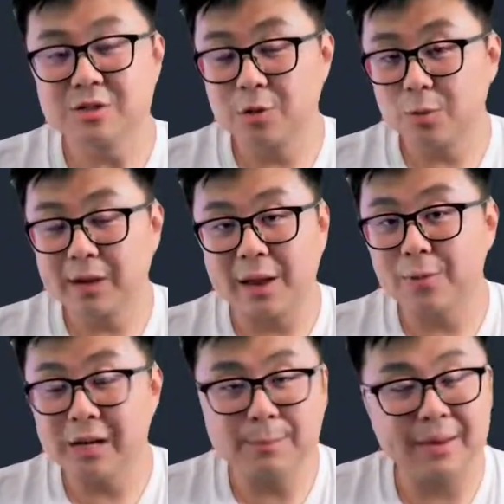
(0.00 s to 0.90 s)
so we can
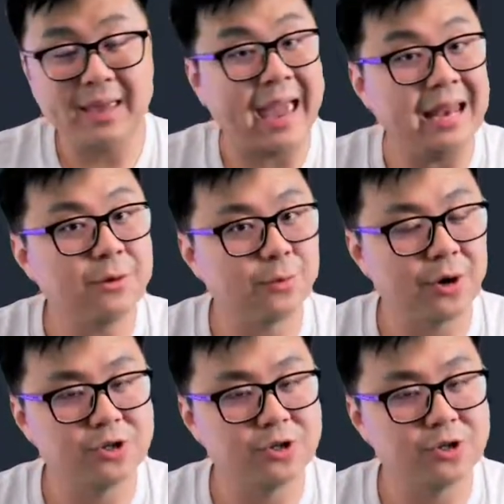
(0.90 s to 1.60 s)
really pick any ratio